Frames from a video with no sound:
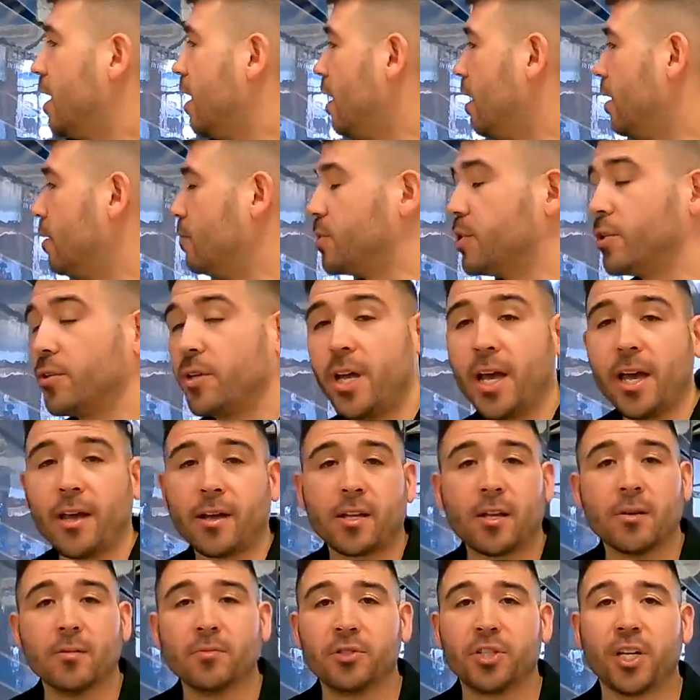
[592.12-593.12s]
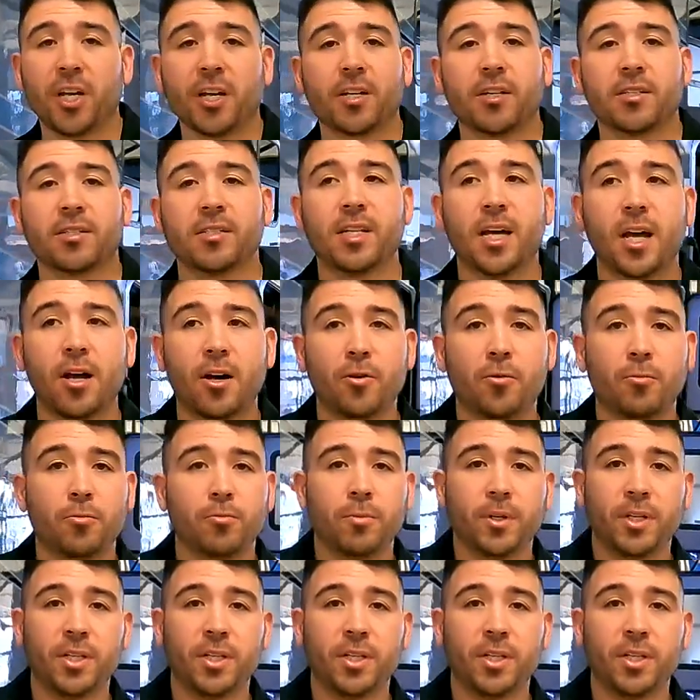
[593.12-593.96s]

So yeah, come check us out.